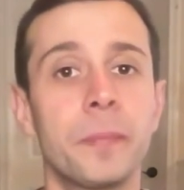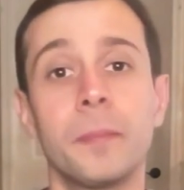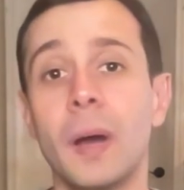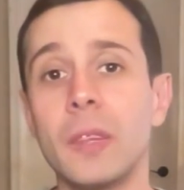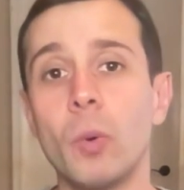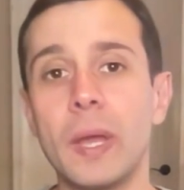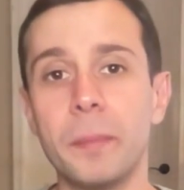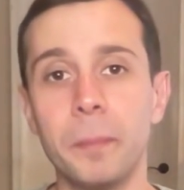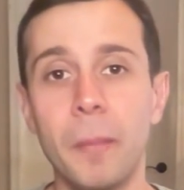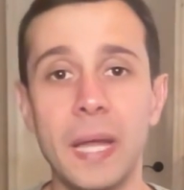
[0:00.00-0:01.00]
By the way,
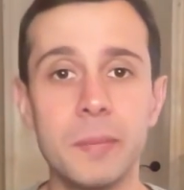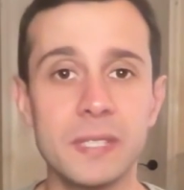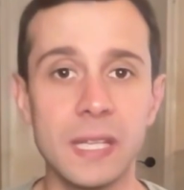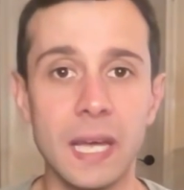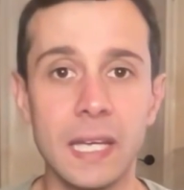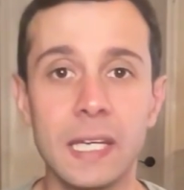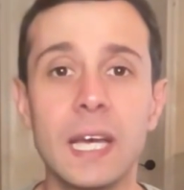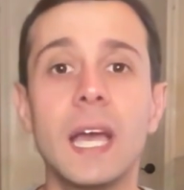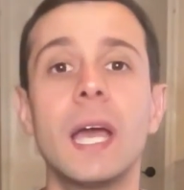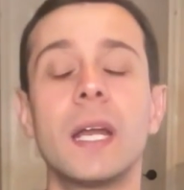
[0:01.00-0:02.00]
my name is Lenny,
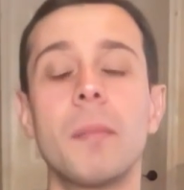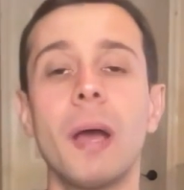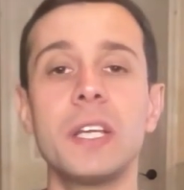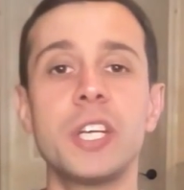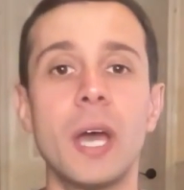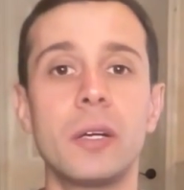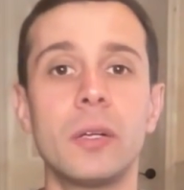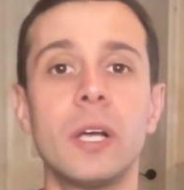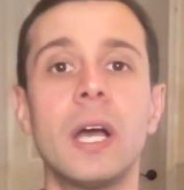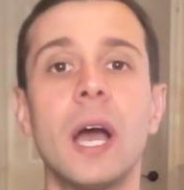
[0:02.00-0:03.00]
and on my
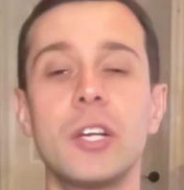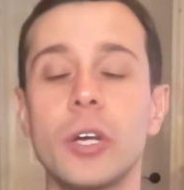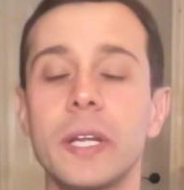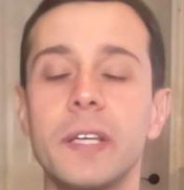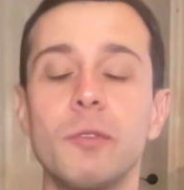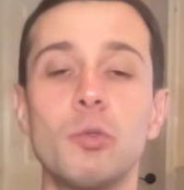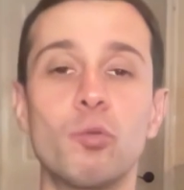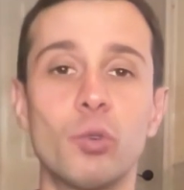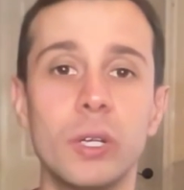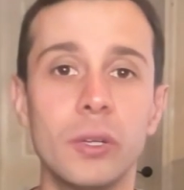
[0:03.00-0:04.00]
channel, I try to give you
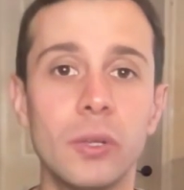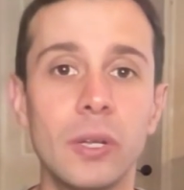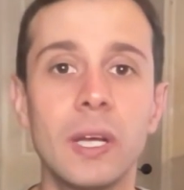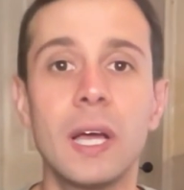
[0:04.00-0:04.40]
real,